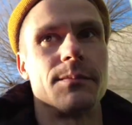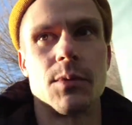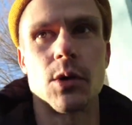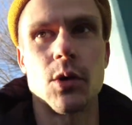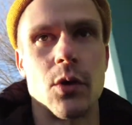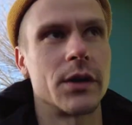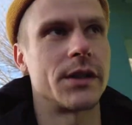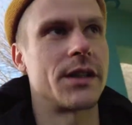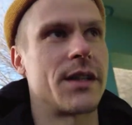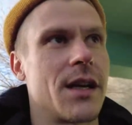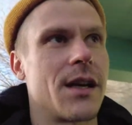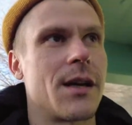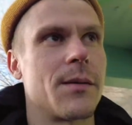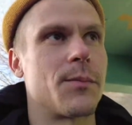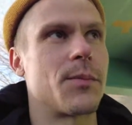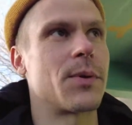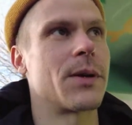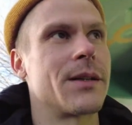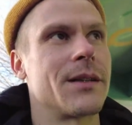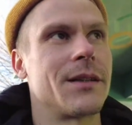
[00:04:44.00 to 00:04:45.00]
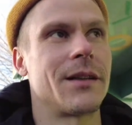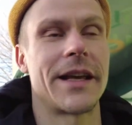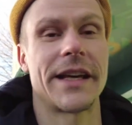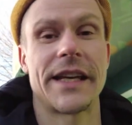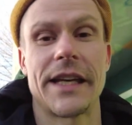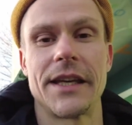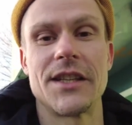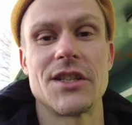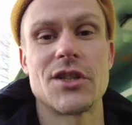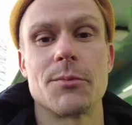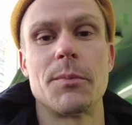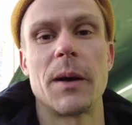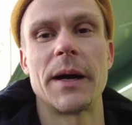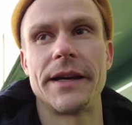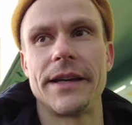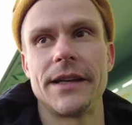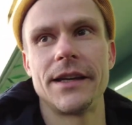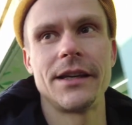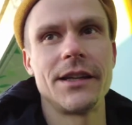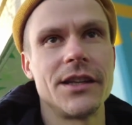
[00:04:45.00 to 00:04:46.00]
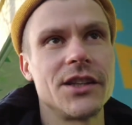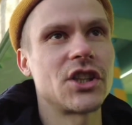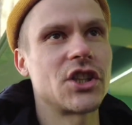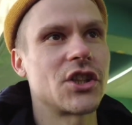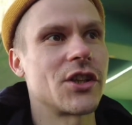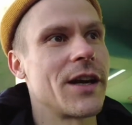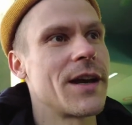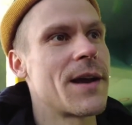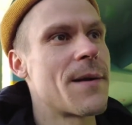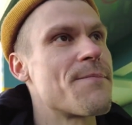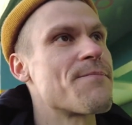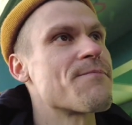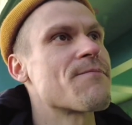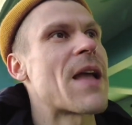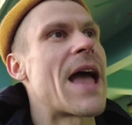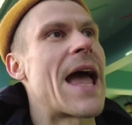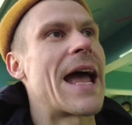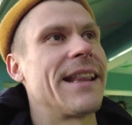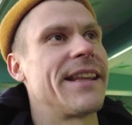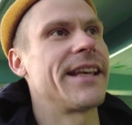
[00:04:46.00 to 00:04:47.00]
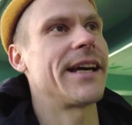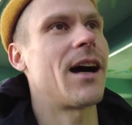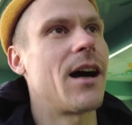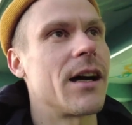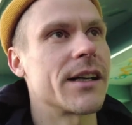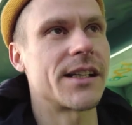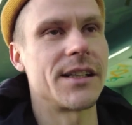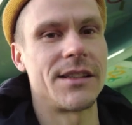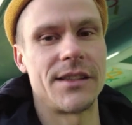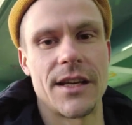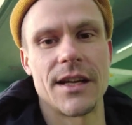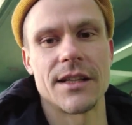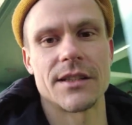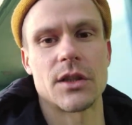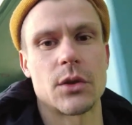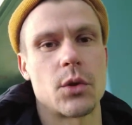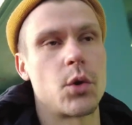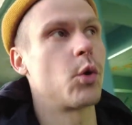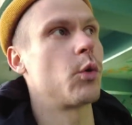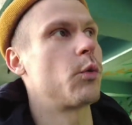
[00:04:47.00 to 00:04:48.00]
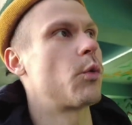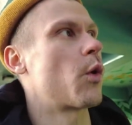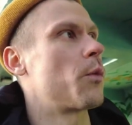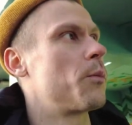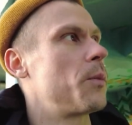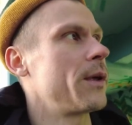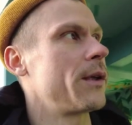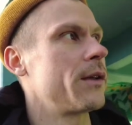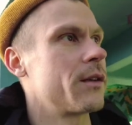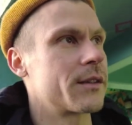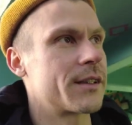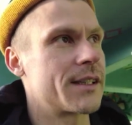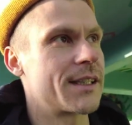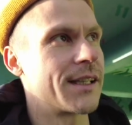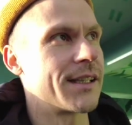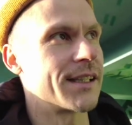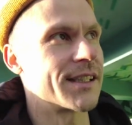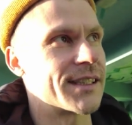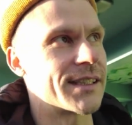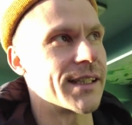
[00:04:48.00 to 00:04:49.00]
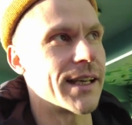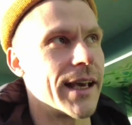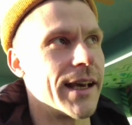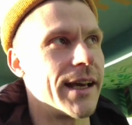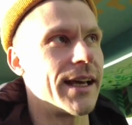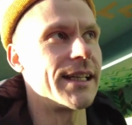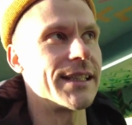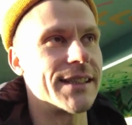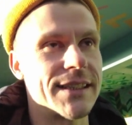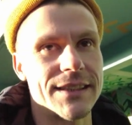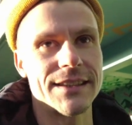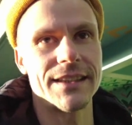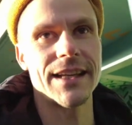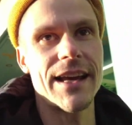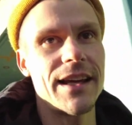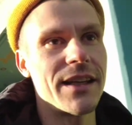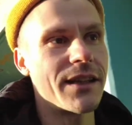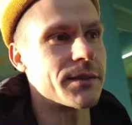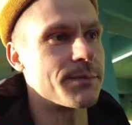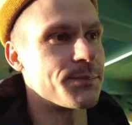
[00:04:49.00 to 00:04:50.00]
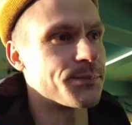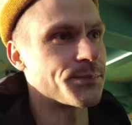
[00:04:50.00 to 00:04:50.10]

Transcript: brought up like inch by inch and the architects who built this uh, estate